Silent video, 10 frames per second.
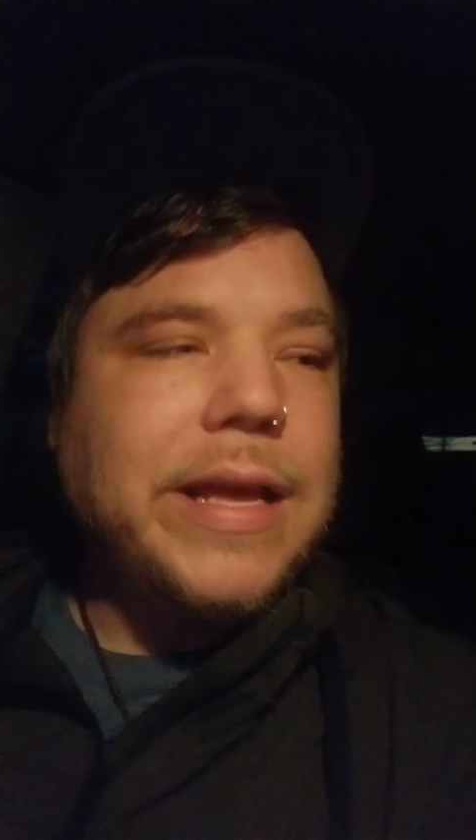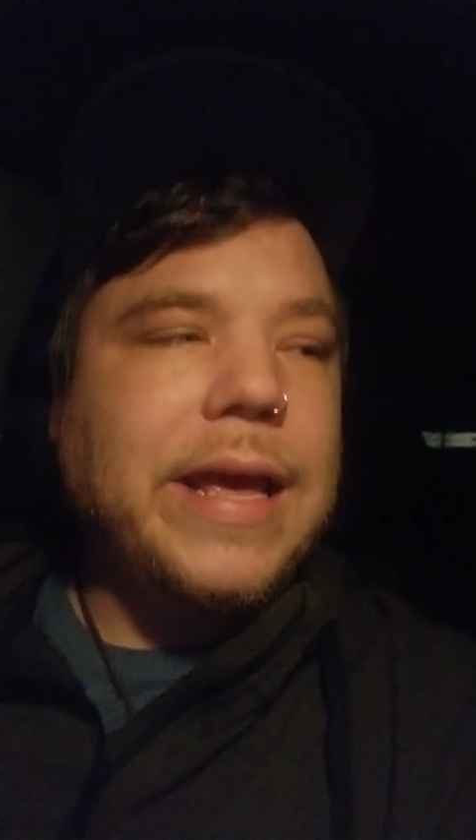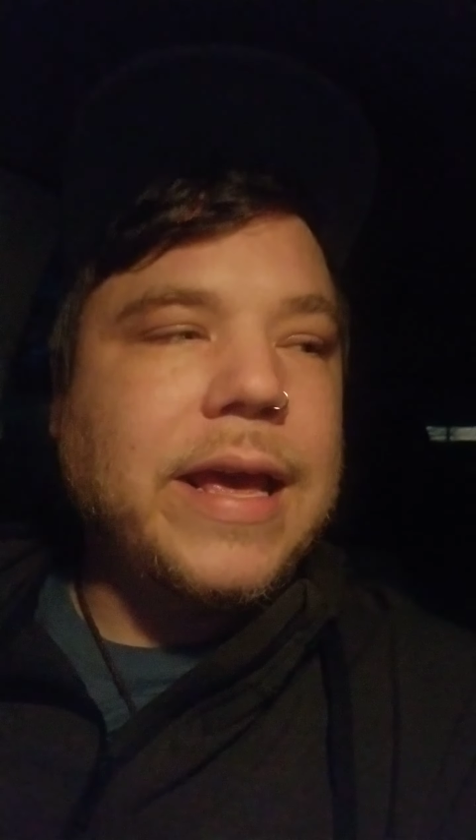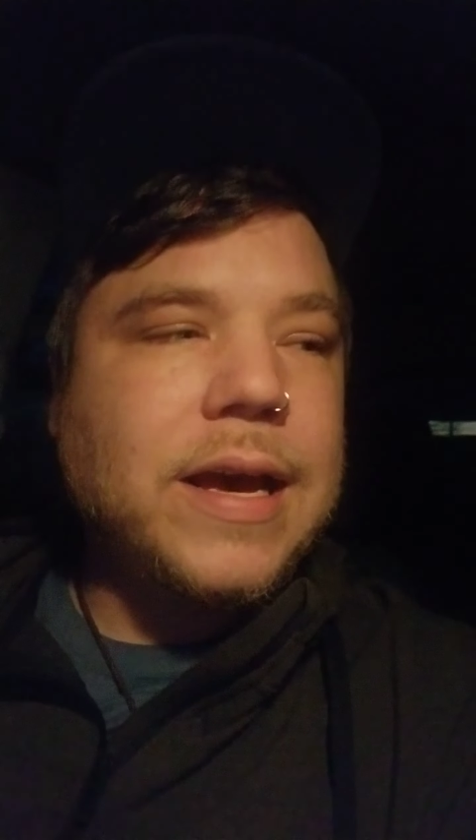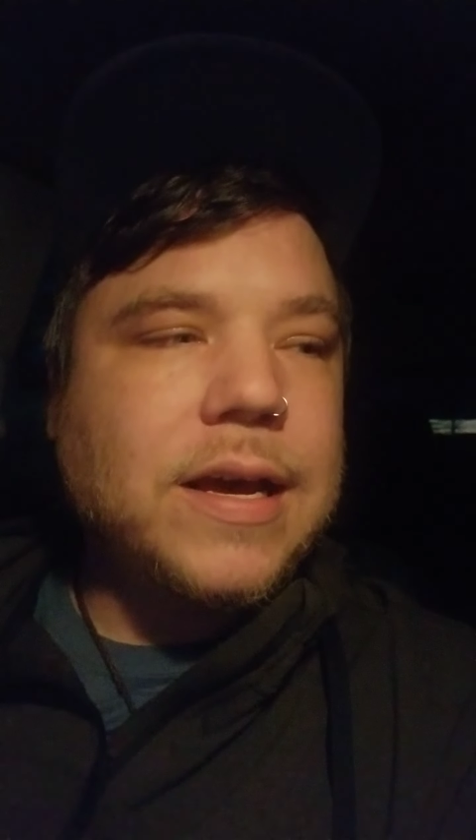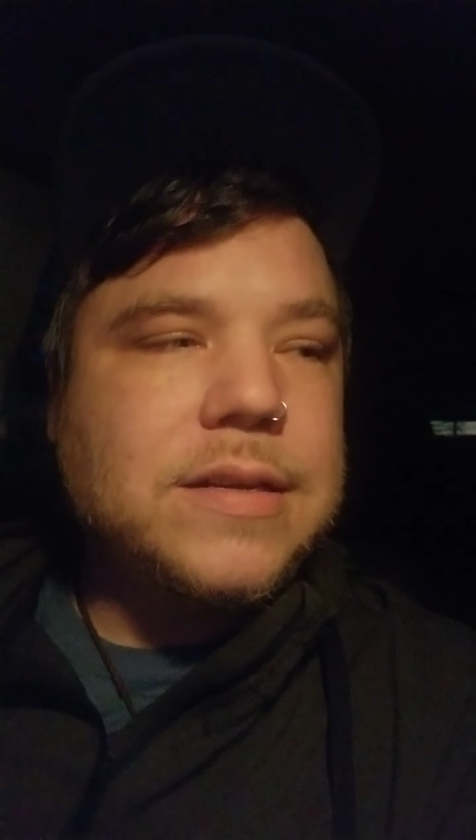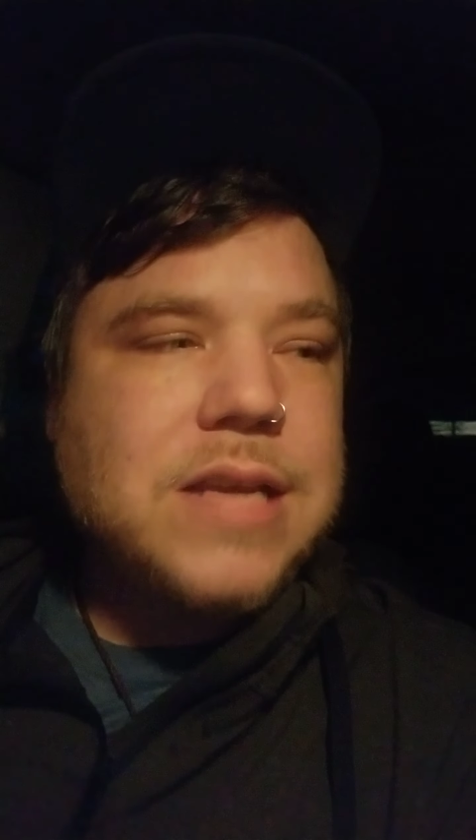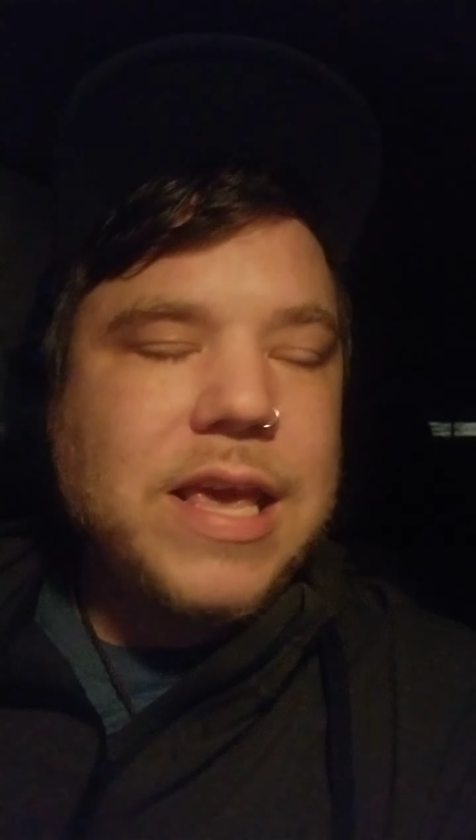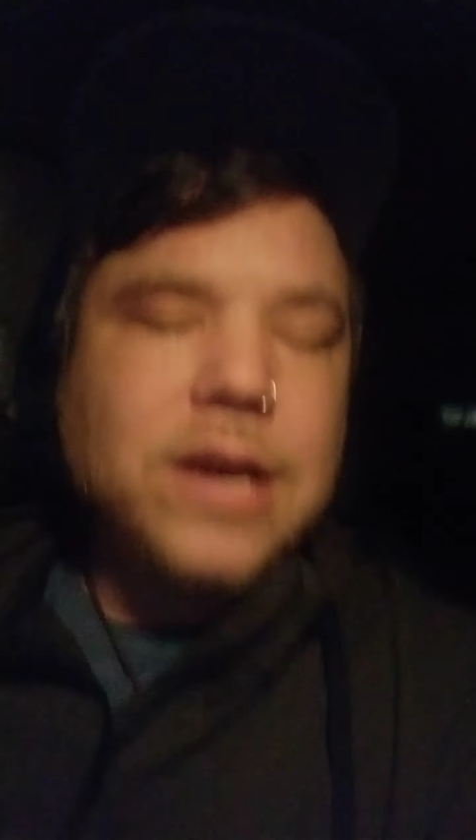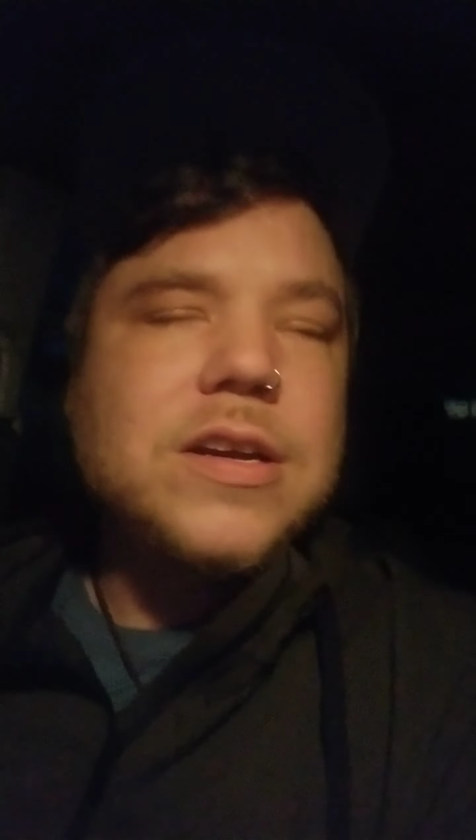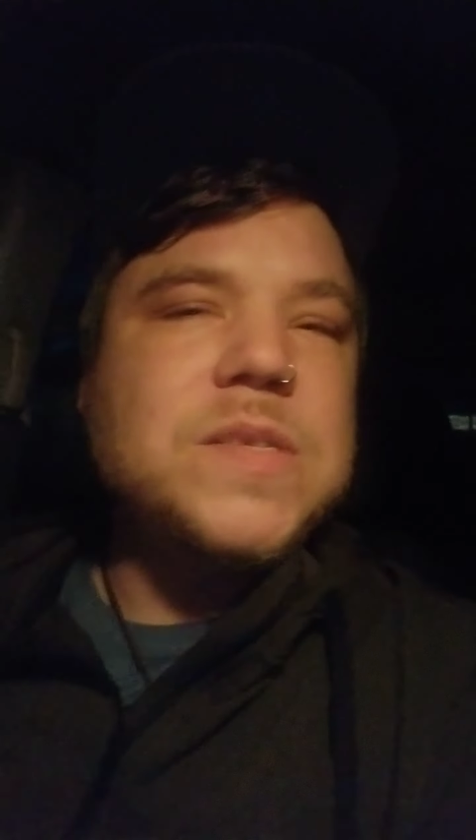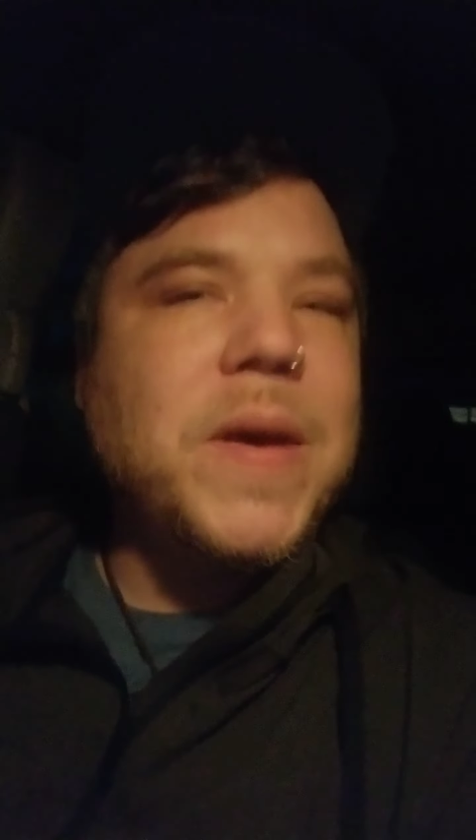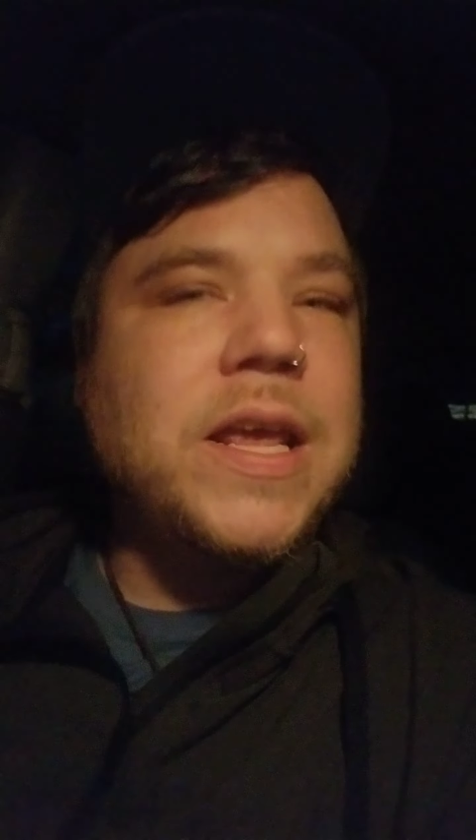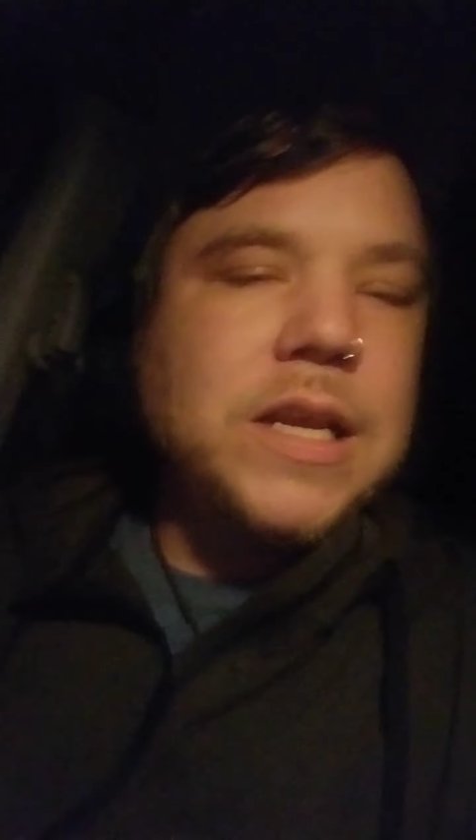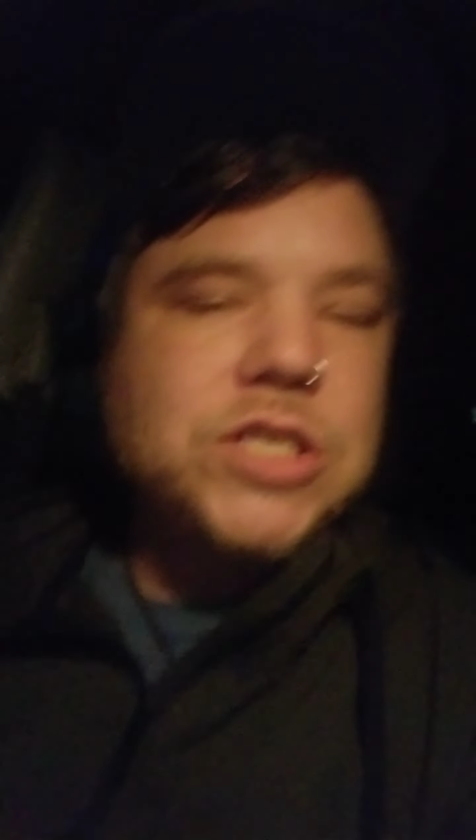And here is
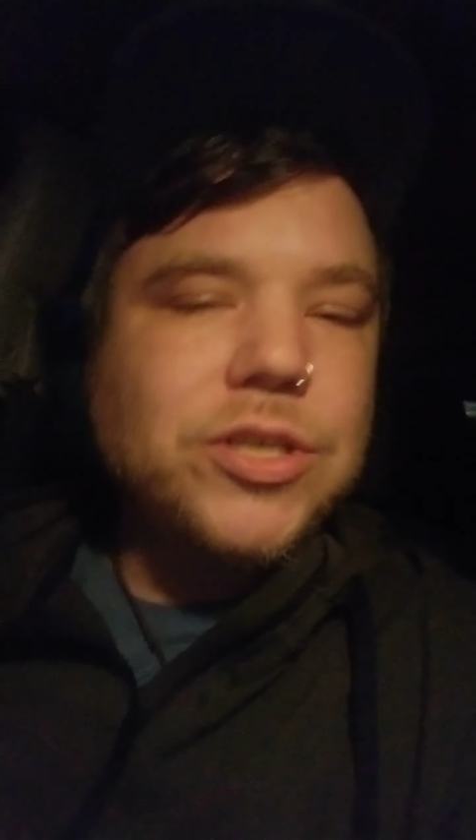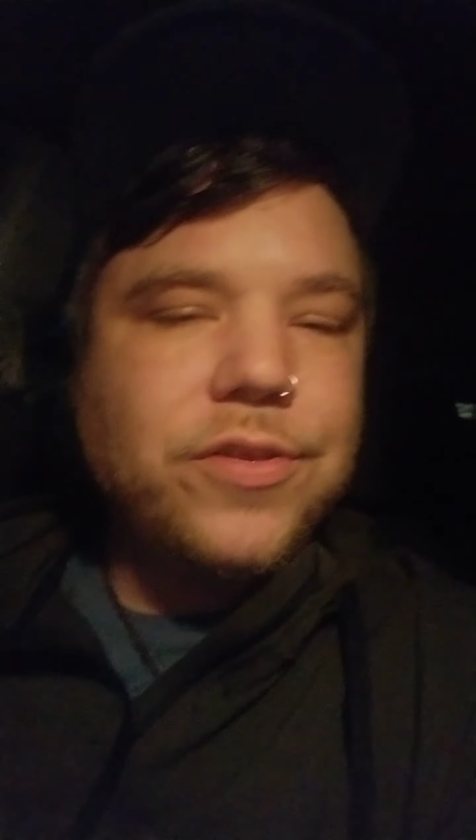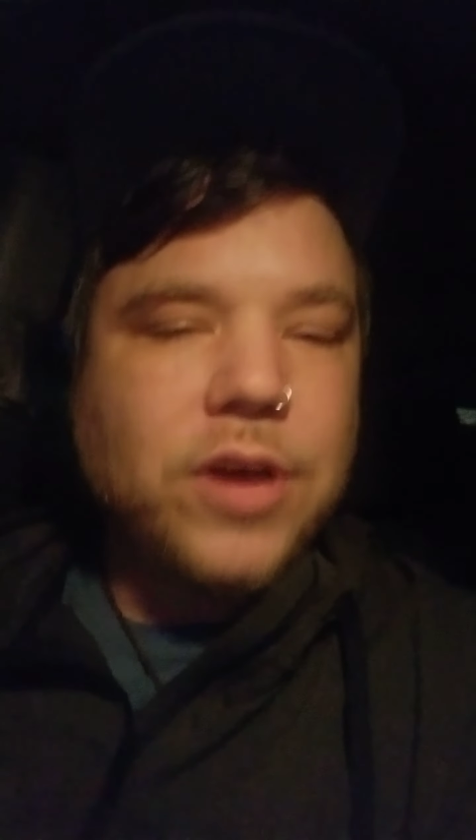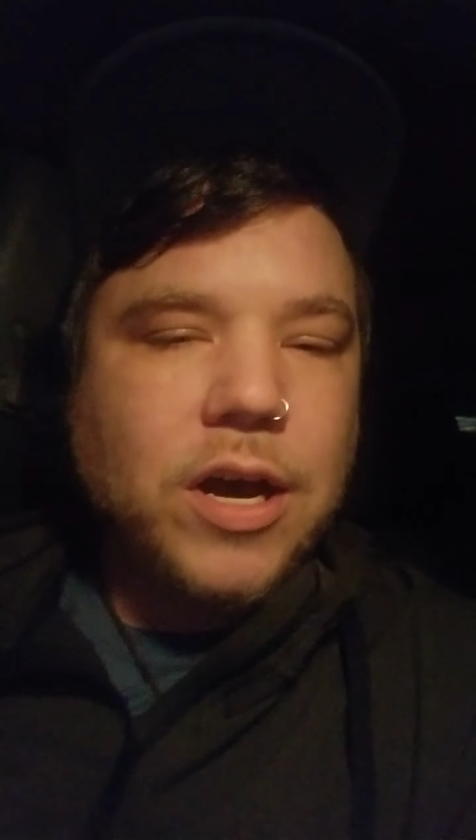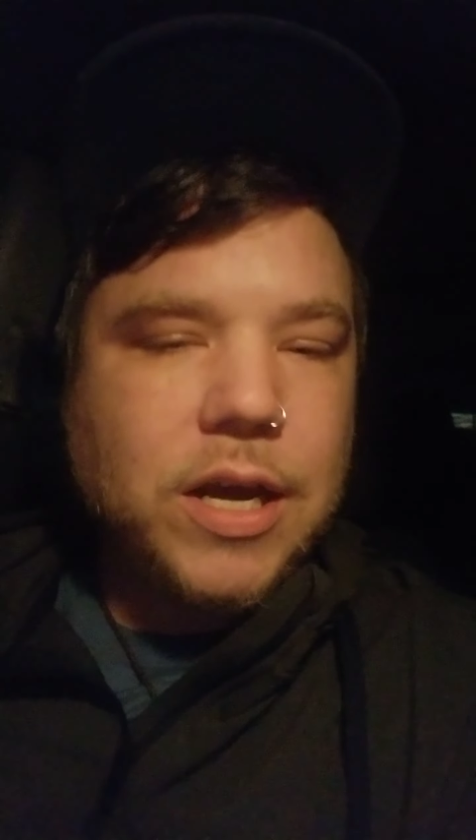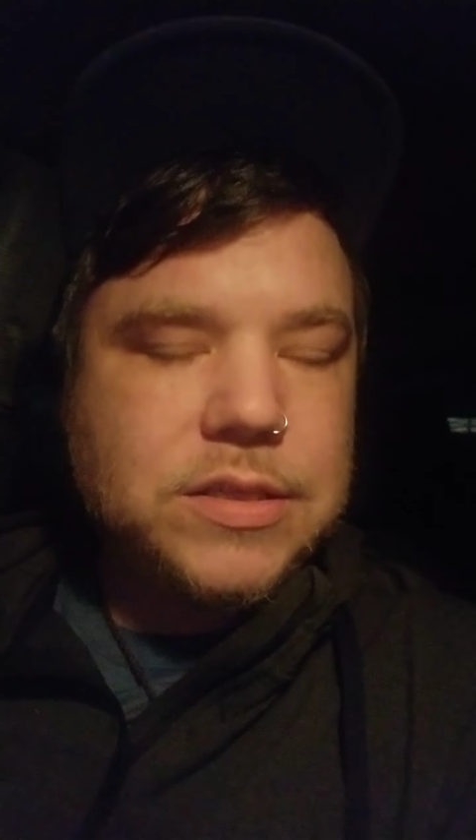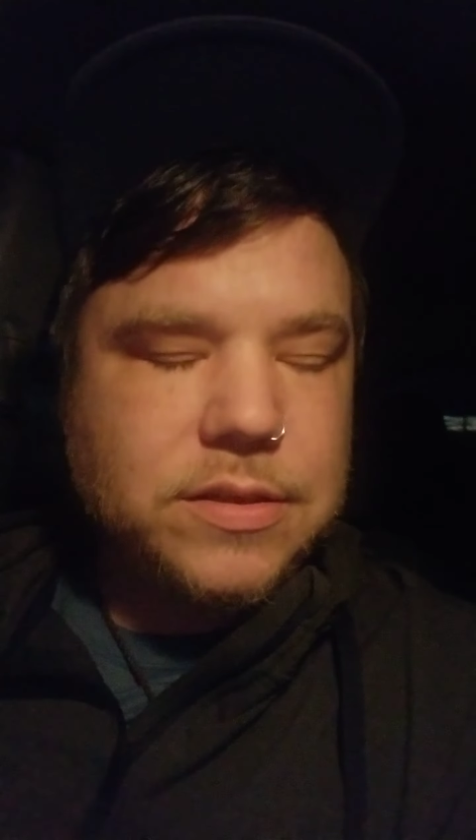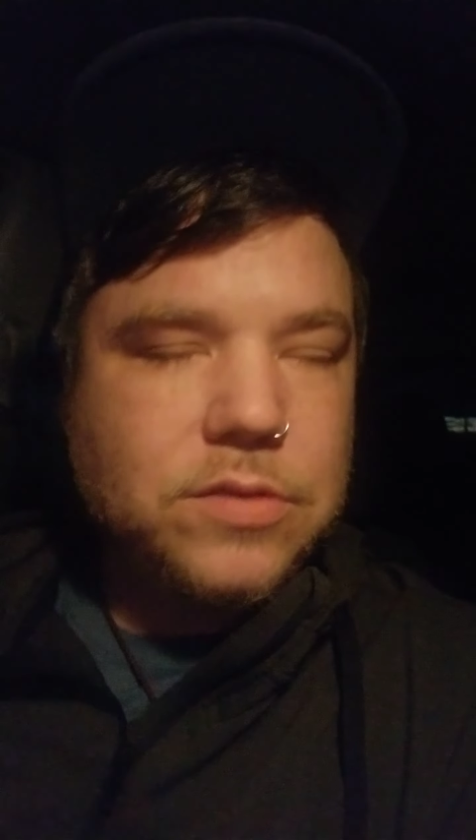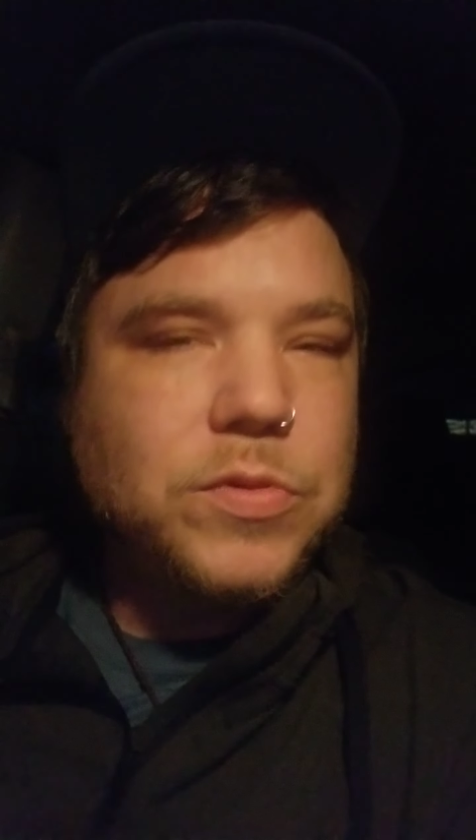my initial thought.